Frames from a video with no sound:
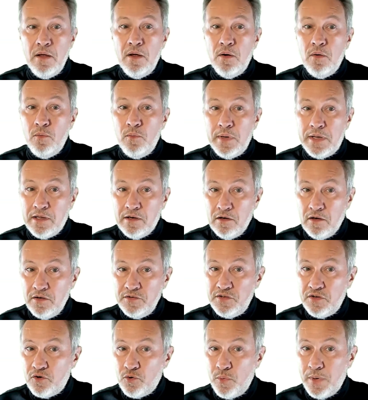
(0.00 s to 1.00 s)
We can
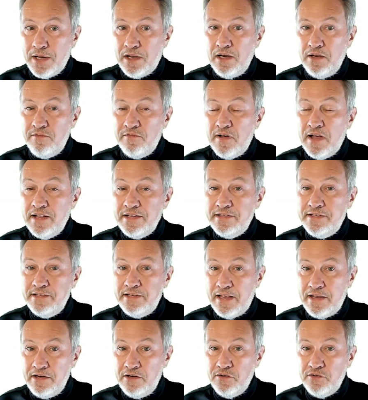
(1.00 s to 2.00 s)
also quickly find
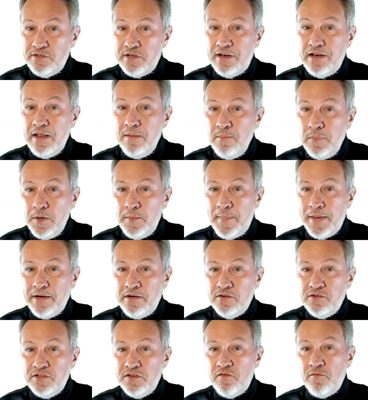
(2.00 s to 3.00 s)
senders and
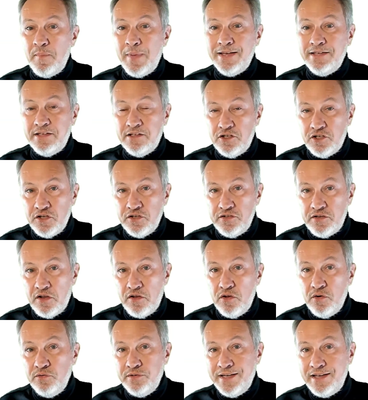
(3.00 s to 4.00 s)
implementers of messages
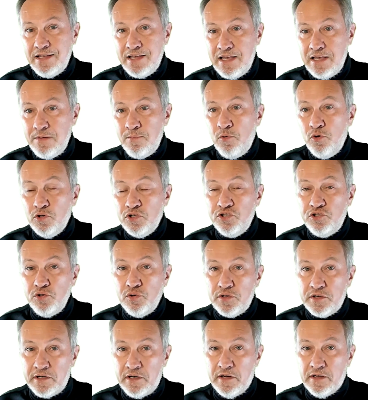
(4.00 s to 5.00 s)
using keyboard
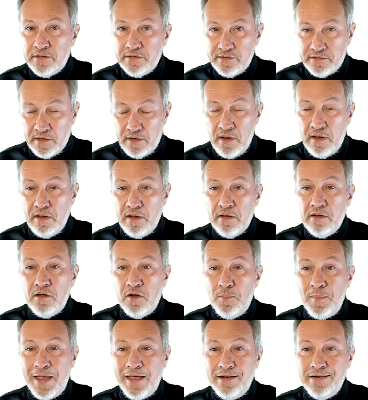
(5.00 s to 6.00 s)
shortcuts.
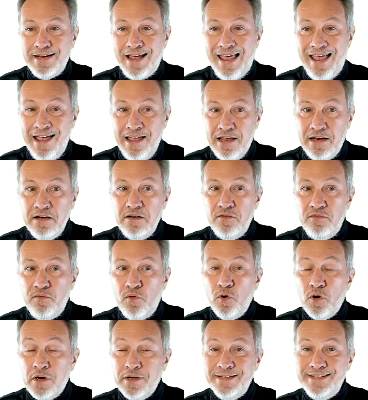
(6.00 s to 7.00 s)
Command N
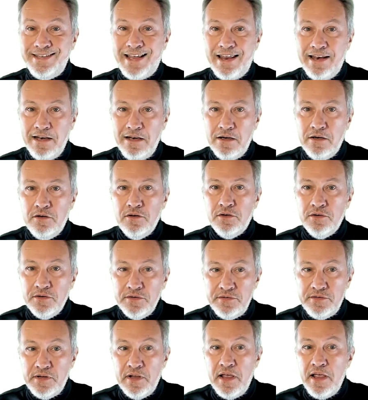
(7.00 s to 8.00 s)
for
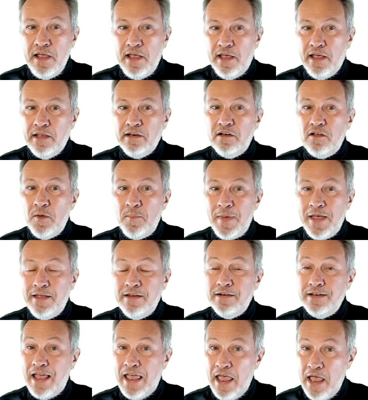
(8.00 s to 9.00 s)
senders and
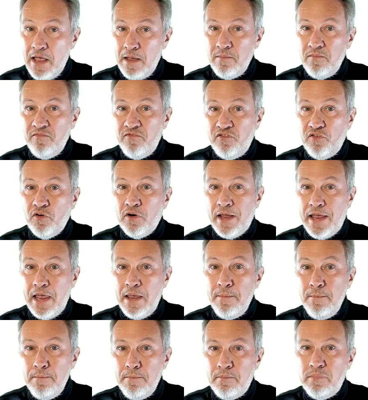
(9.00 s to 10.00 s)
Command M for
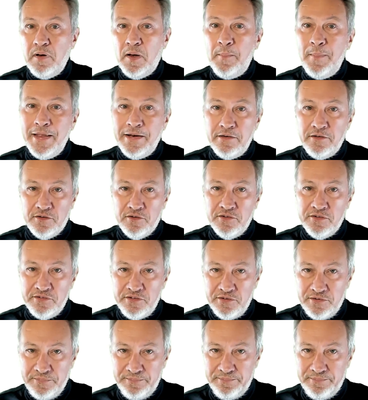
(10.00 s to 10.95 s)
implementers.